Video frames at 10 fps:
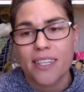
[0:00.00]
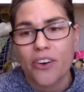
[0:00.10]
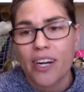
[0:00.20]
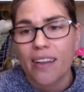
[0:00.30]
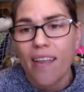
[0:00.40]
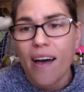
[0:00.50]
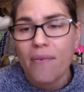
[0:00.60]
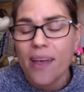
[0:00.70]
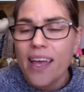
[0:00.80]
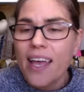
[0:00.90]
that you're going to
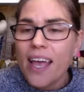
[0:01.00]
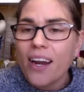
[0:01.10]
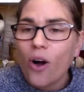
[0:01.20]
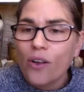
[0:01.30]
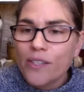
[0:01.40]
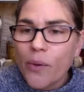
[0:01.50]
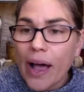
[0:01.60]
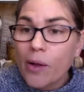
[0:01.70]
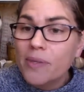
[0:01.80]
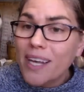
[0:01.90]
love, it also
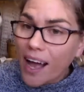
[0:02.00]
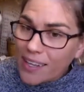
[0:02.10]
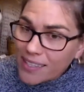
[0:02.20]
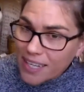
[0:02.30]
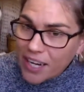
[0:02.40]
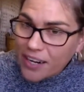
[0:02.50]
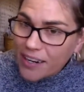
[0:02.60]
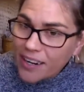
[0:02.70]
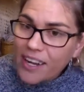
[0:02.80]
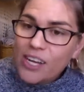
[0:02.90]
helps us
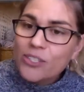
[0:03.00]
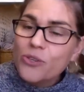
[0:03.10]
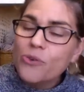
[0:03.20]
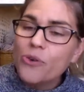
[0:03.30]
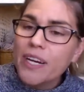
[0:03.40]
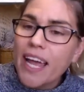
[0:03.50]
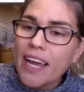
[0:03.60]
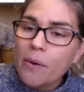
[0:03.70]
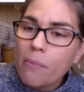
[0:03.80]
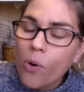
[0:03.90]
here to
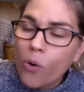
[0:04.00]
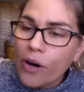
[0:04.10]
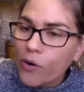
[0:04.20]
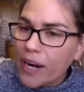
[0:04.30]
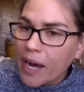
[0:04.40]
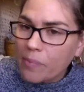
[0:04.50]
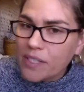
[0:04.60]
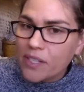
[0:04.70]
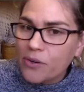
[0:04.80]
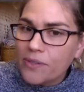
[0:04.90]
create more great
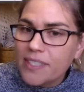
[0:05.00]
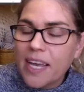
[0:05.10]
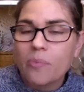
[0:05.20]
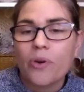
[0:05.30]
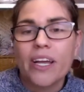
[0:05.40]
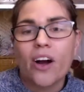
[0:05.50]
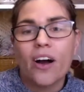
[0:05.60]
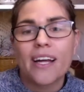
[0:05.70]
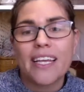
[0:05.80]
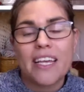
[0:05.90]
episodes and bring
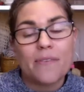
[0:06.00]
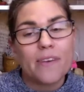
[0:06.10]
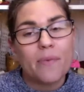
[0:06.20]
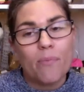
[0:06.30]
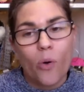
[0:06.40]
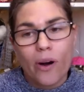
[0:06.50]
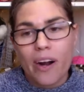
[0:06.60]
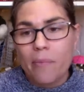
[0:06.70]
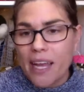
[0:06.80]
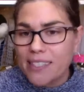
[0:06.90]
on even more
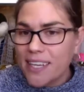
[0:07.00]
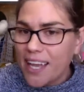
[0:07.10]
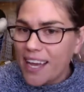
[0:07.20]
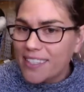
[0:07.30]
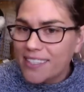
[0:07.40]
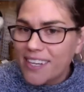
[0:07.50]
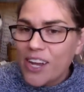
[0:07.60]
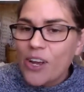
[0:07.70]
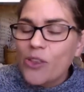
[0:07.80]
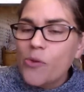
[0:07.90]
amazing guests.
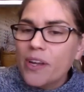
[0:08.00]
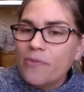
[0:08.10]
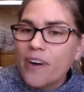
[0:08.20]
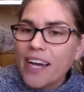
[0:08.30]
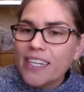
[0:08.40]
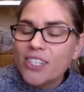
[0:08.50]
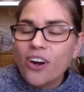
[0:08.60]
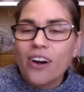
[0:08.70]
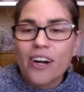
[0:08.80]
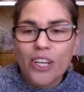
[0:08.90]
You can find
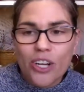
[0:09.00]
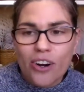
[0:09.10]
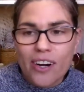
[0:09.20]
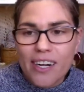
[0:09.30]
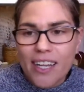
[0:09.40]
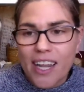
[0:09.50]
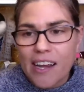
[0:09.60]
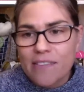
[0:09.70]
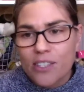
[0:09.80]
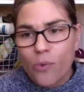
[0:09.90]
our Yarn
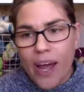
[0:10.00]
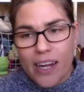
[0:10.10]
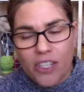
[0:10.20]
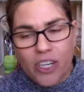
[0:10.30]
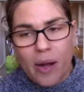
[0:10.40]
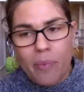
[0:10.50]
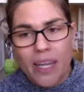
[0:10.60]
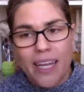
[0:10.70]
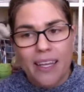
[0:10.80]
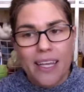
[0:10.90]
Life swag shop
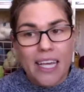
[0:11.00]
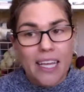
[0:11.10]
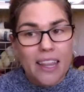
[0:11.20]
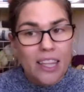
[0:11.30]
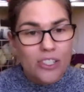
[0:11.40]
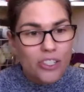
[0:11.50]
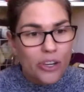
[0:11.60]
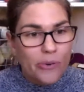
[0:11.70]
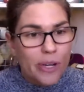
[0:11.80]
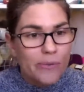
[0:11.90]
link in the
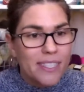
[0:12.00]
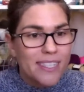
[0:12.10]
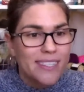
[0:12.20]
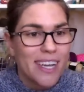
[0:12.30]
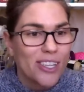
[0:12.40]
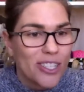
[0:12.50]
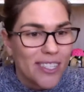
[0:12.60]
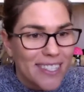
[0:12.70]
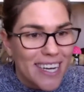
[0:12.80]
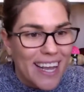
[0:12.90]
show notes
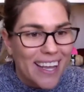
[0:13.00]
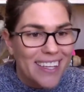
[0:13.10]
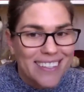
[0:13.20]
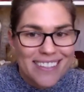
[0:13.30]
section today.